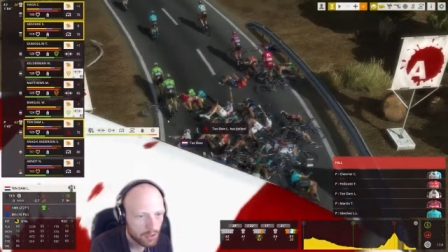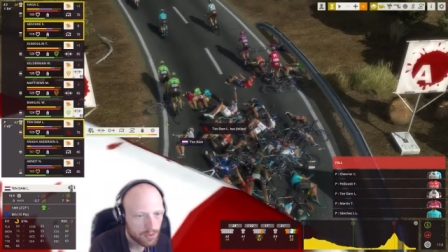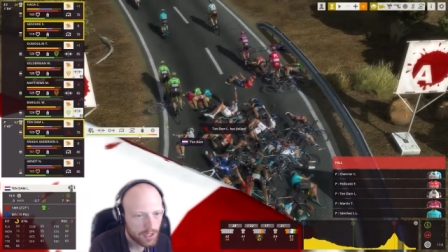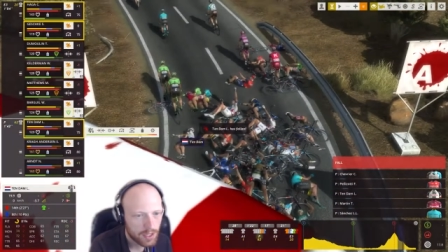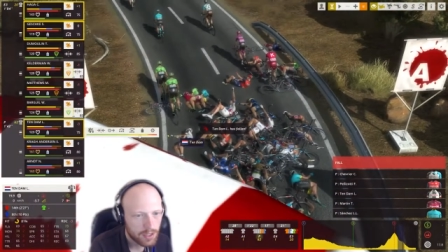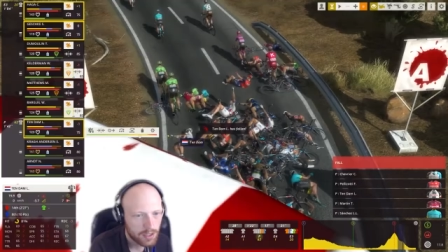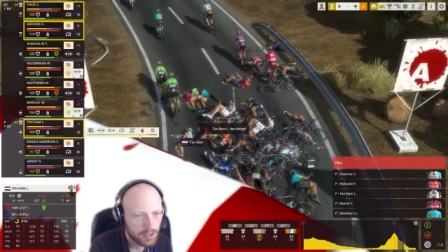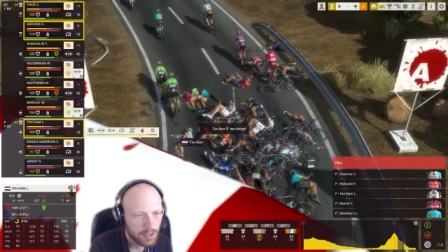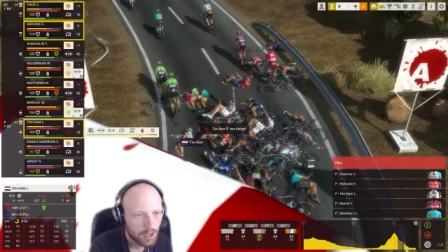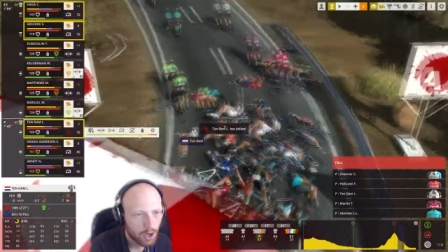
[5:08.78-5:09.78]
Oh, dear.
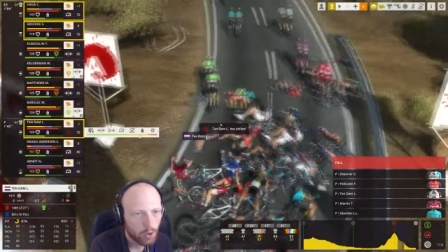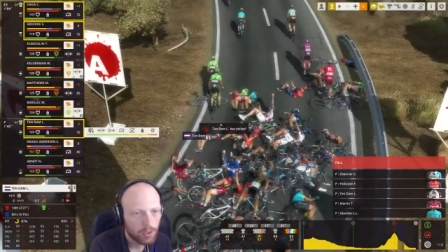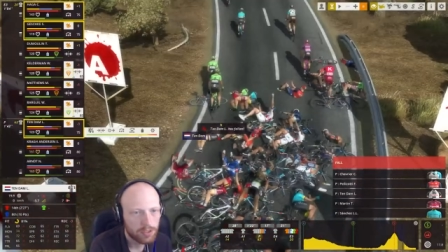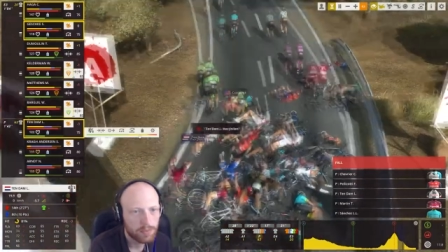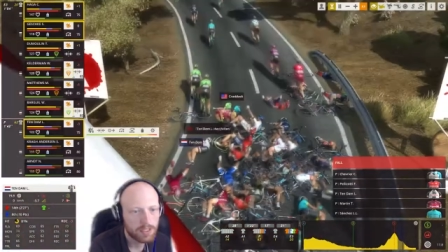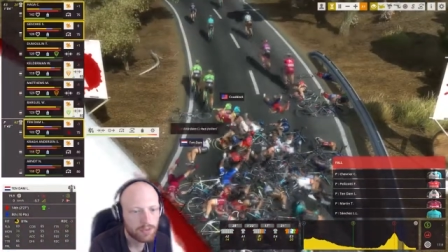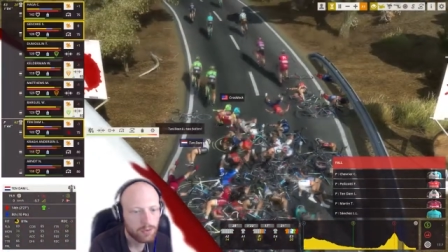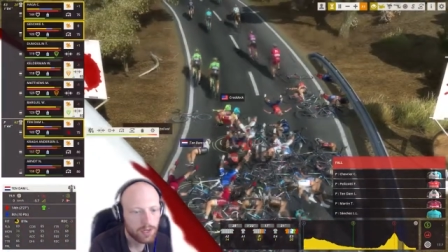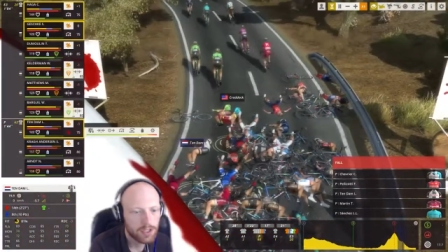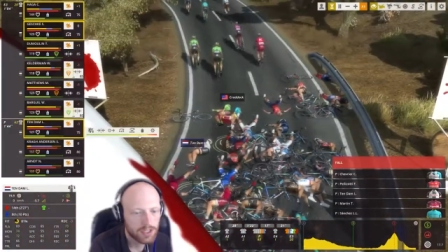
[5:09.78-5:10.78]
Oh, there's a big
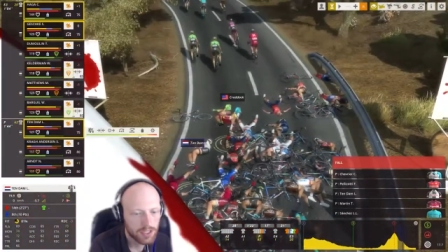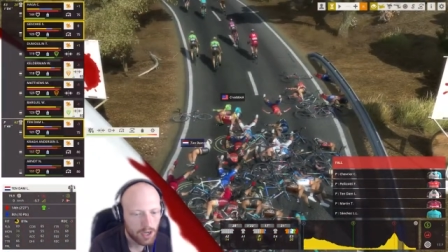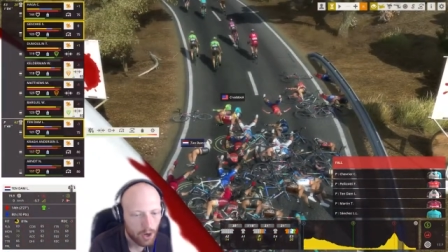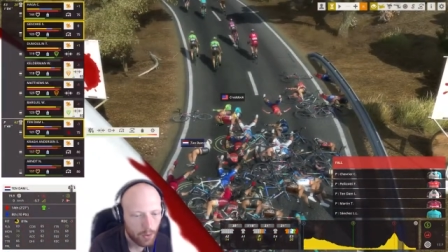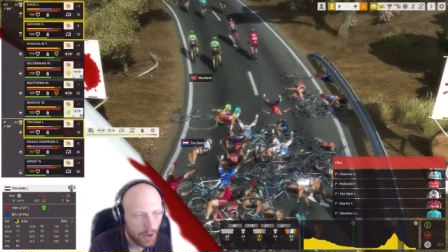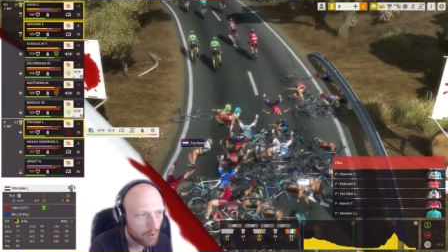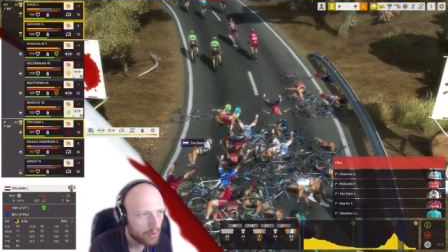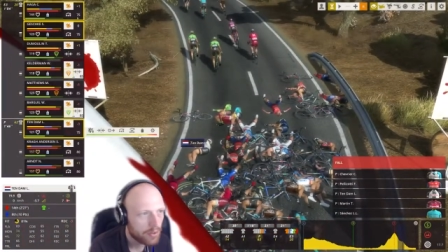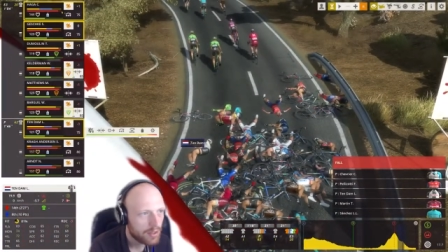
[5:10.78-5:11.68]
fall, actually. Oh, wow.